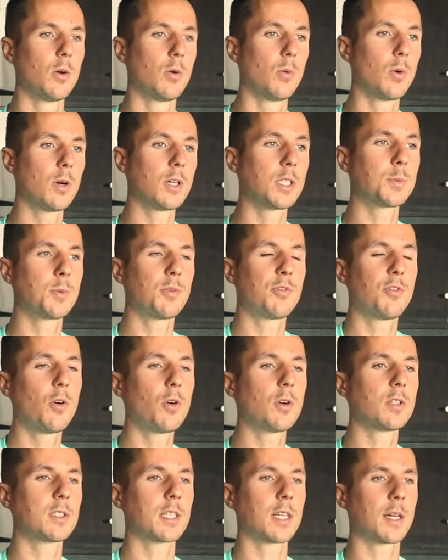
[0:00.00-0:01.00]
Whereas
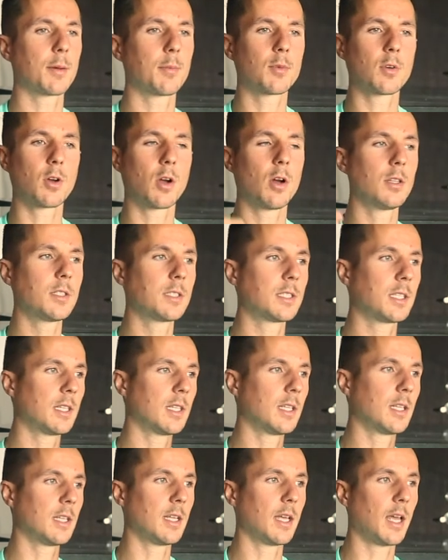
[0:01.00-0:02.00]
before, it's like
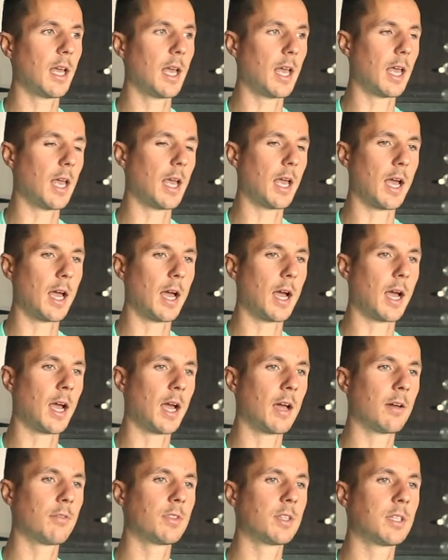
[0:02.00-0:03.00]
I
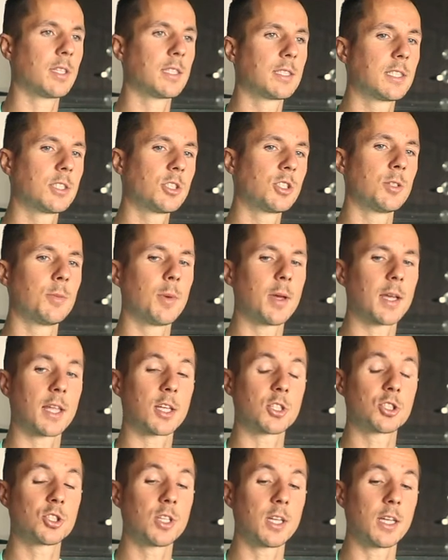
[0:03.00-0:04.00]
have the decision to make,
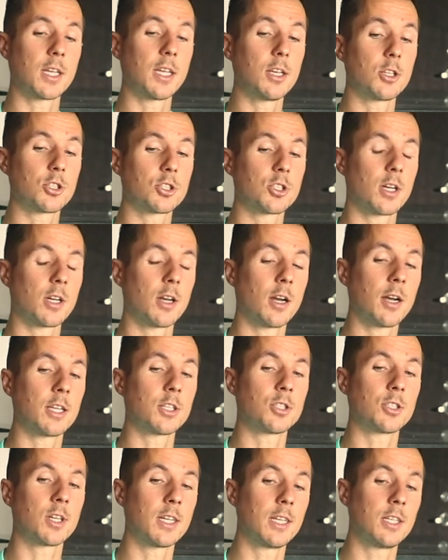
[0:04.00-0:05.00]
like, should I eat or should I not
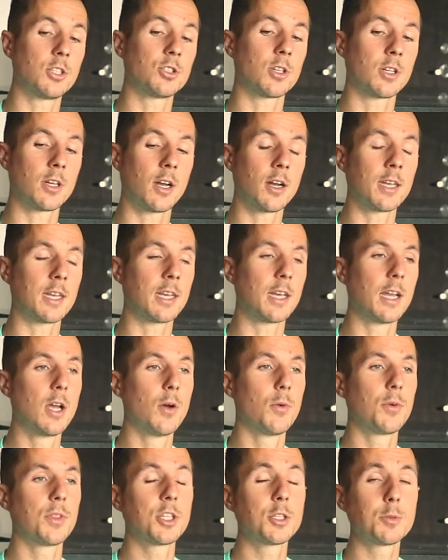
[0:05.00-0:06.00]
eat, should I eat, should I not eat.
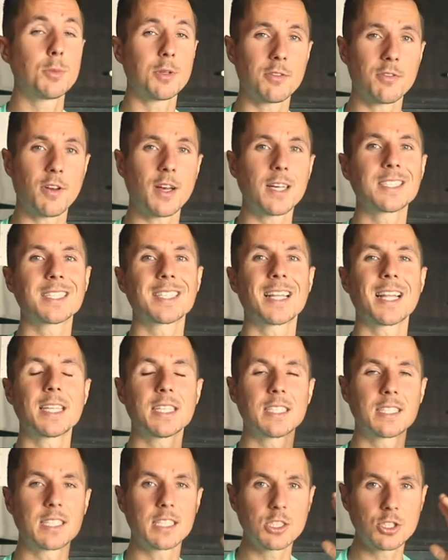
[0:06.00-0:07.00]
With intermittent fasting, that
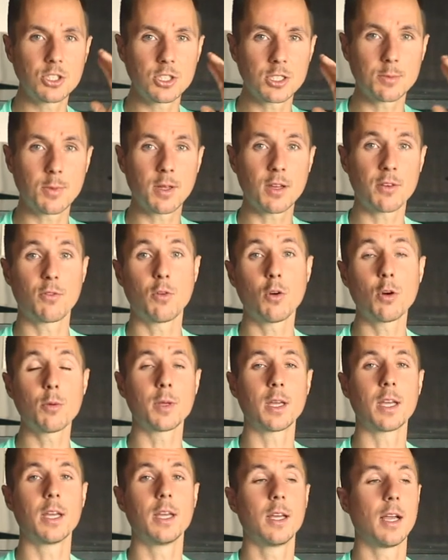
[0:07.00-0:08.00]
decision is made for
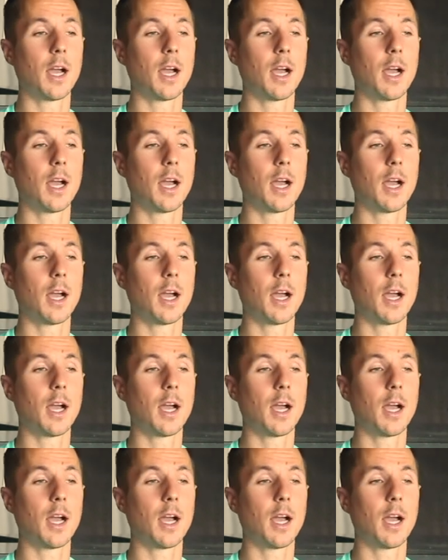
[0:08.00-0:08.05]
me.